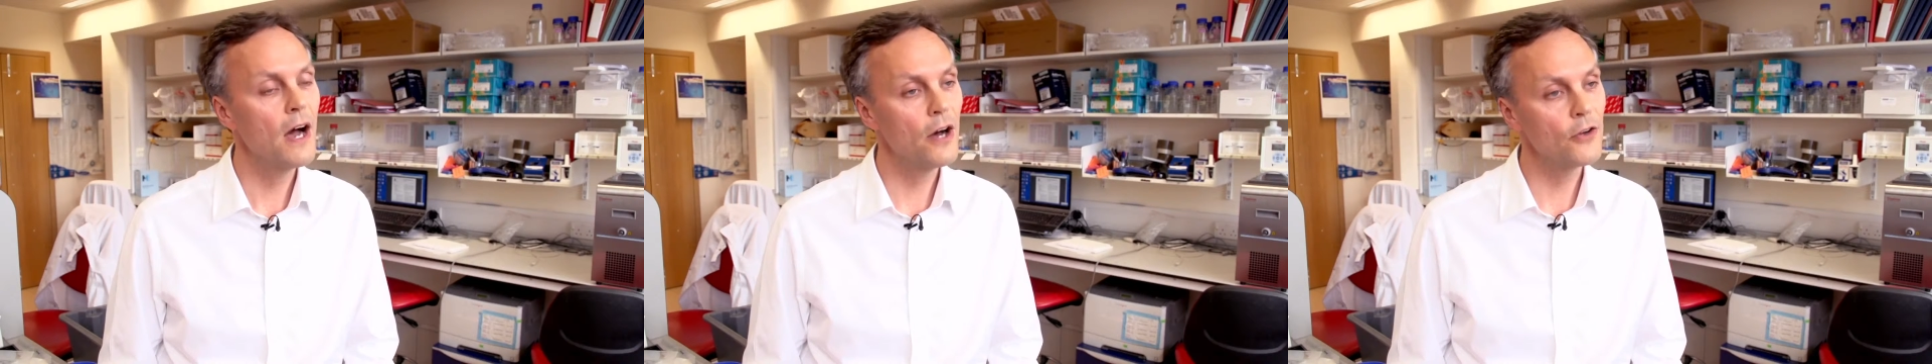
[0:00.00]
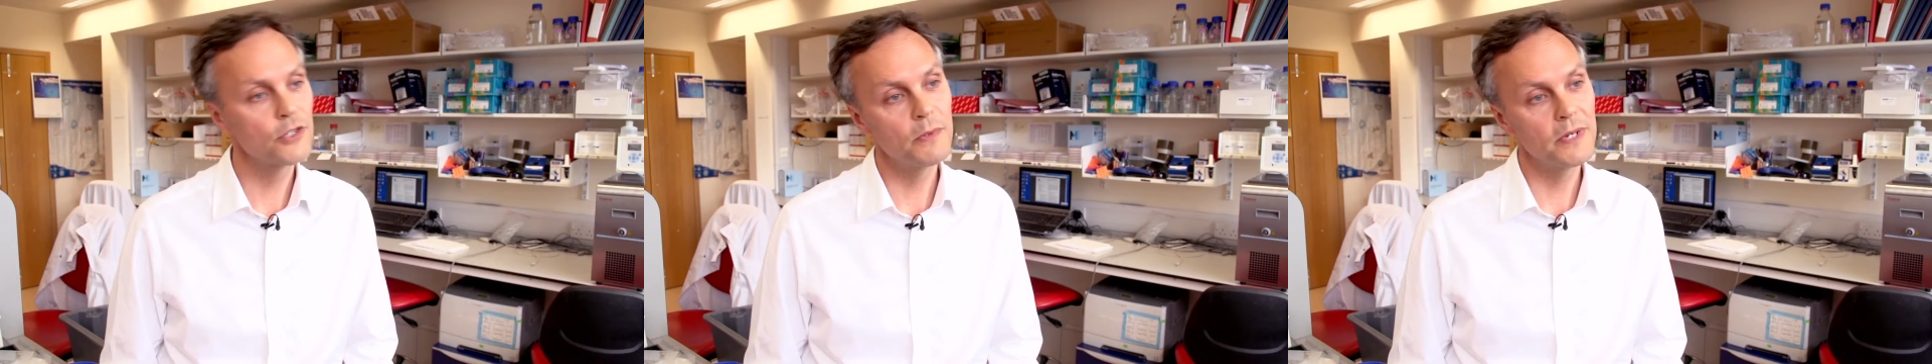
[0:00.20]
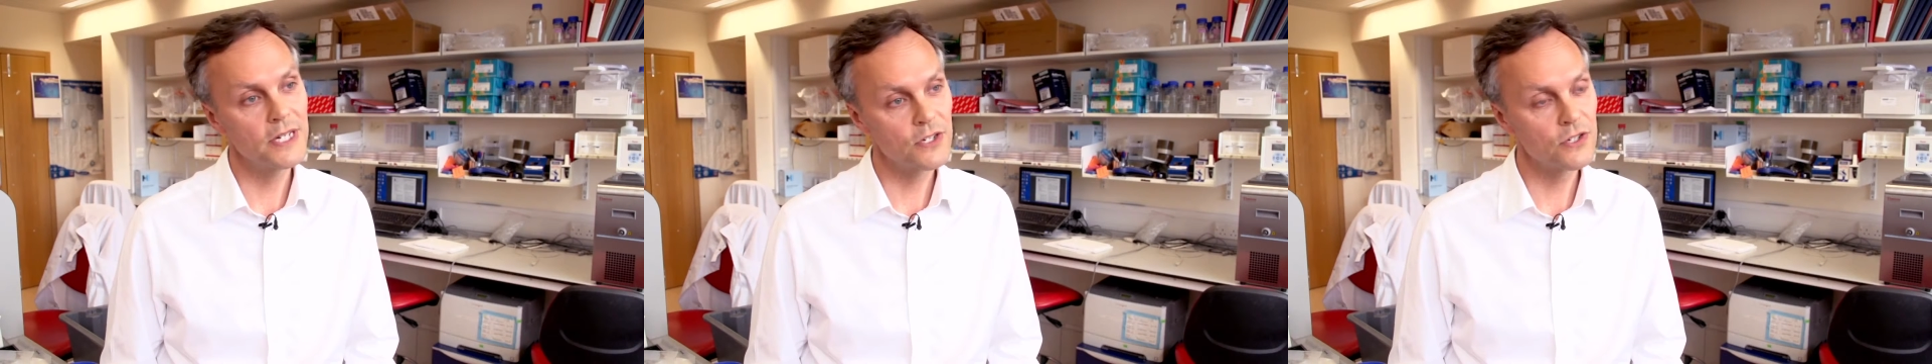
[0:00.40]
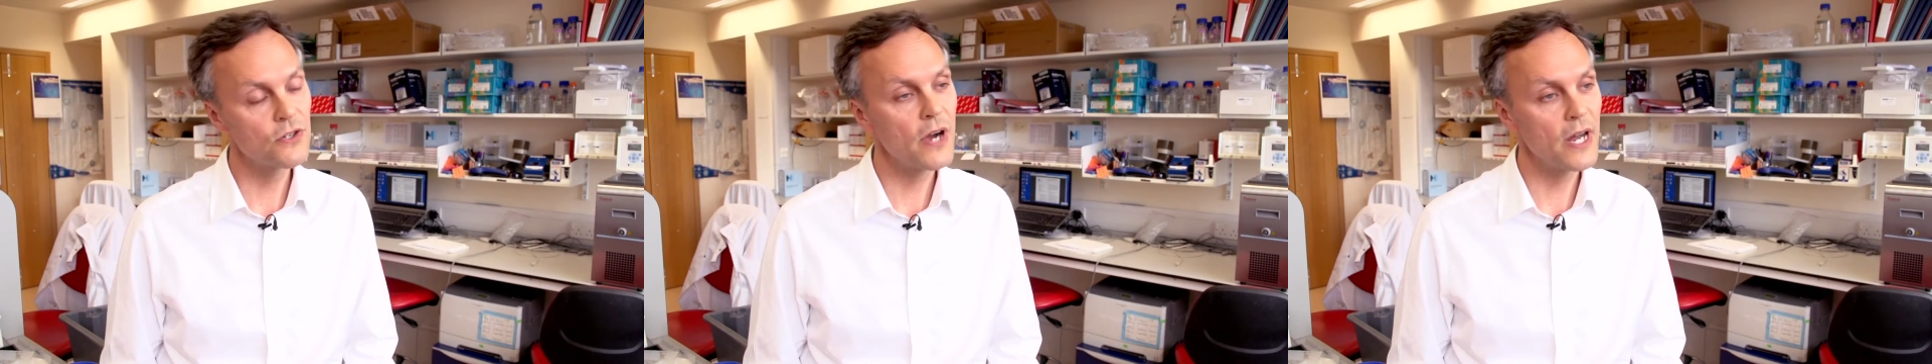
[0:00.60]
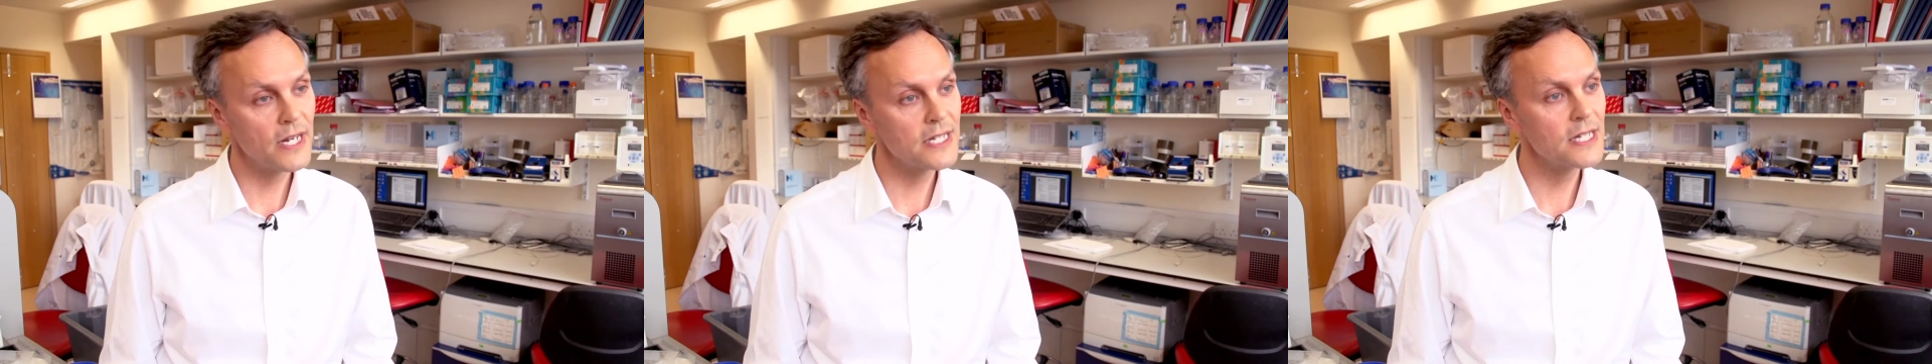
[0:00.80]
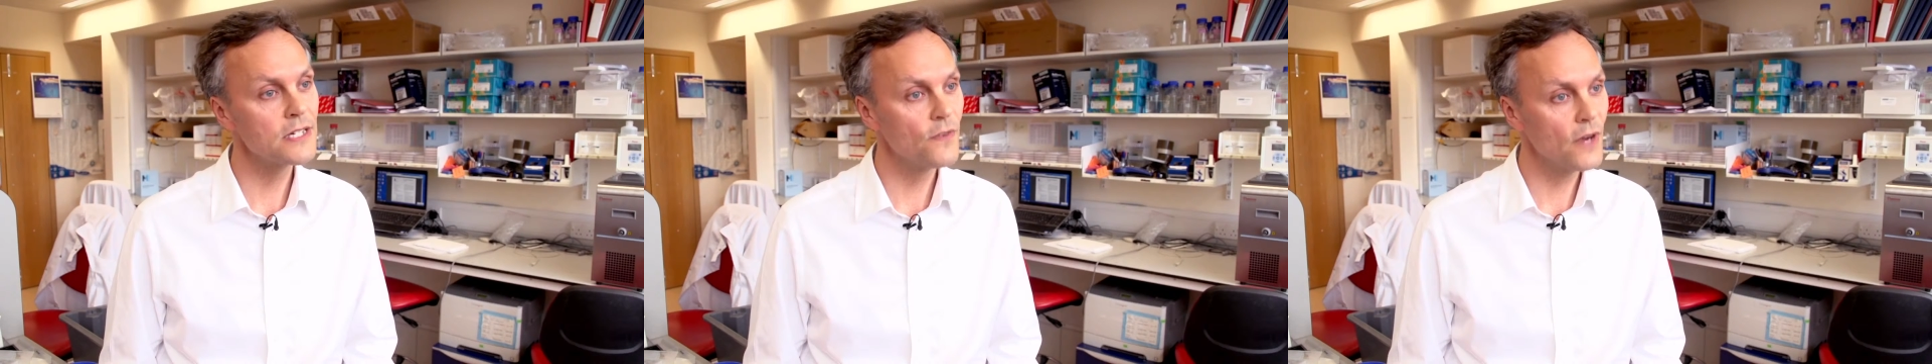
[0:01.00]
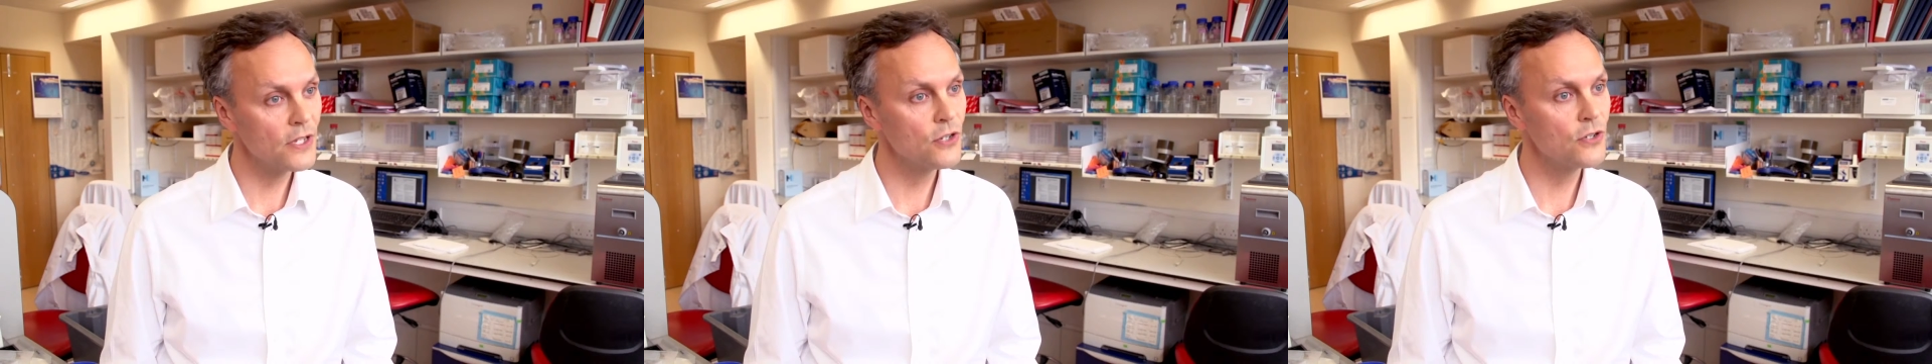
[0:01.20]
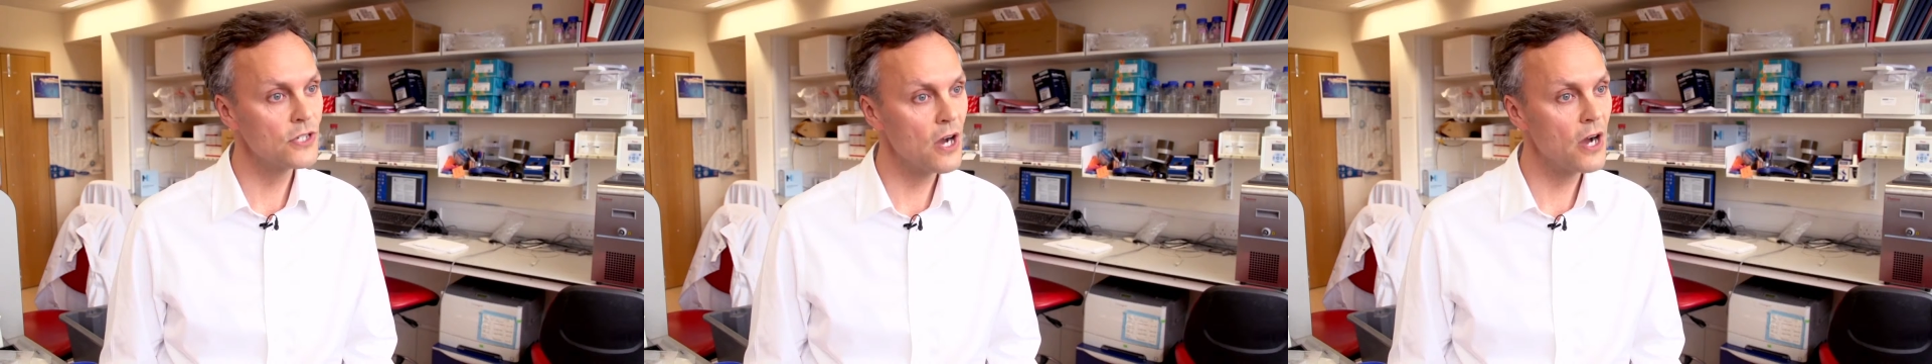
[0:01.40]
ultimately to try and identify
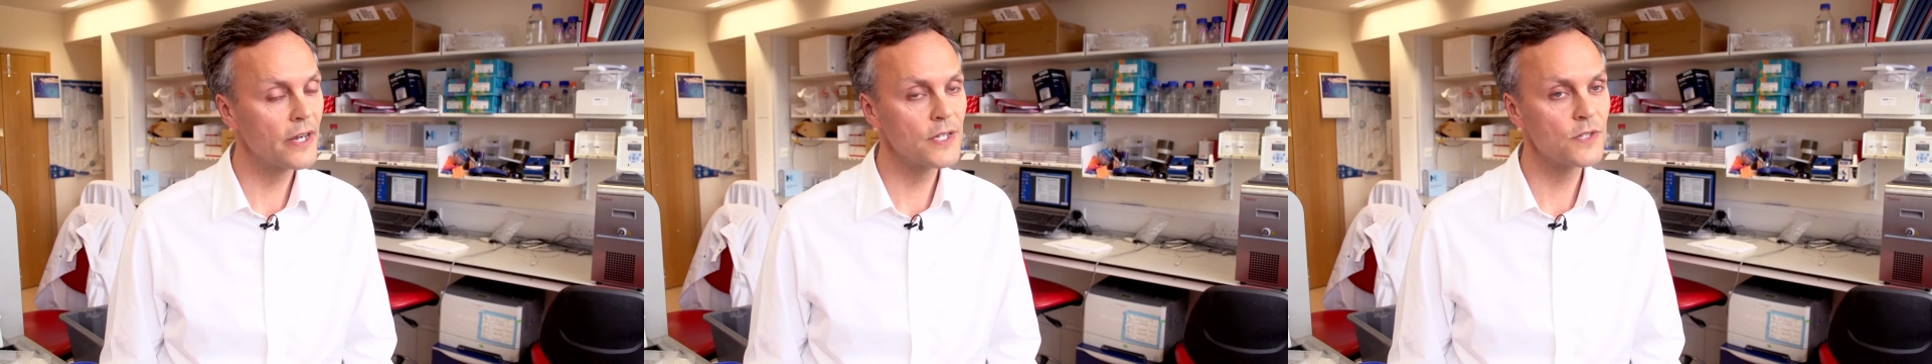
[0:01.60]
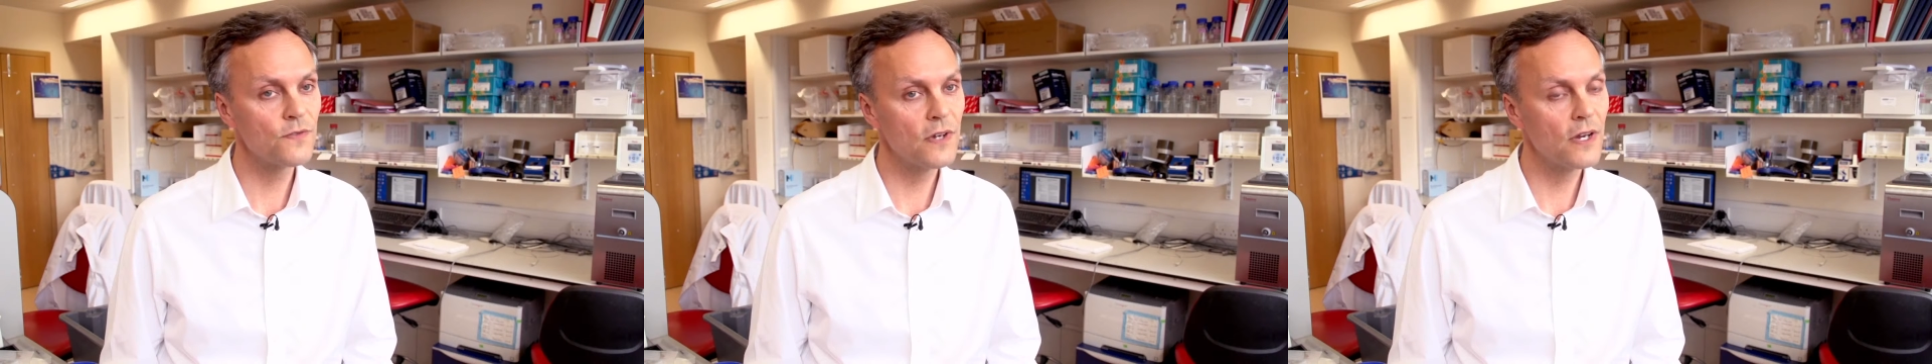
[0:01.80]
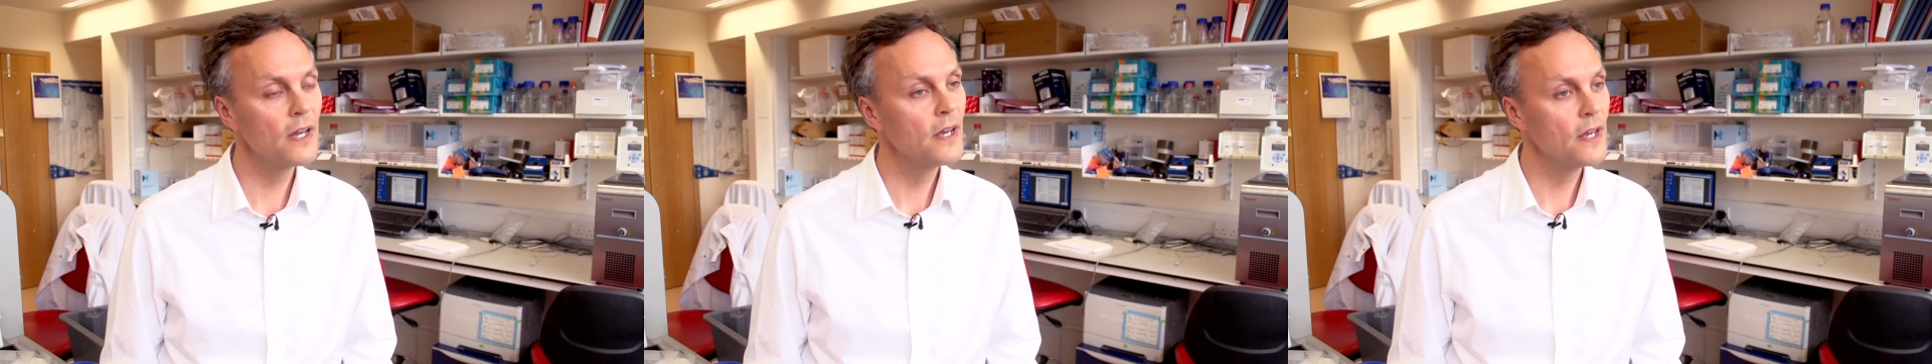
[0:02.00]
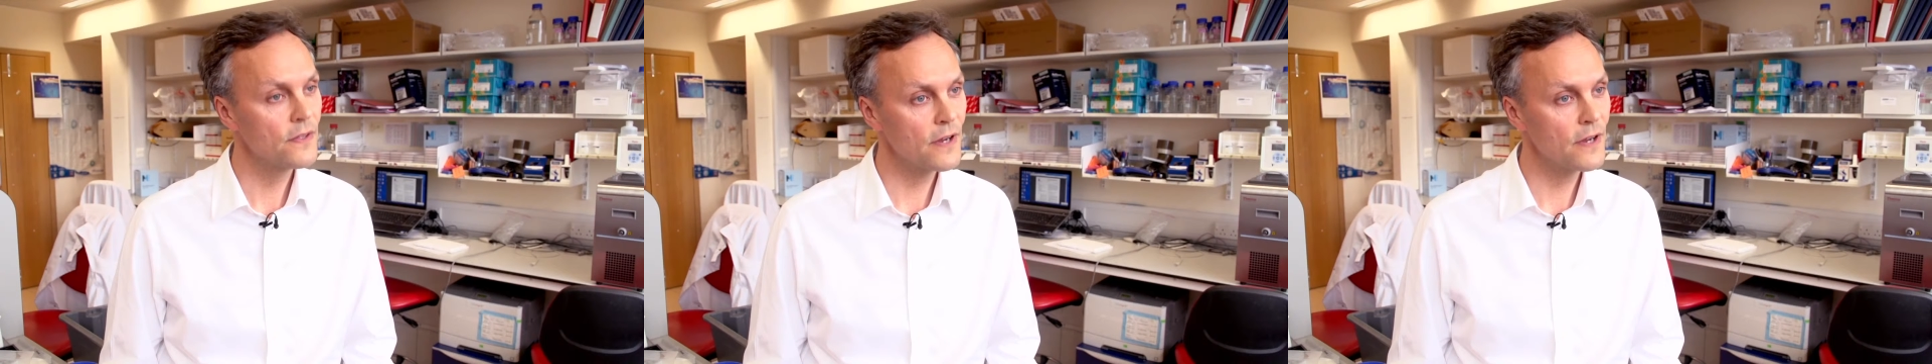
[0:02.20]
new targets for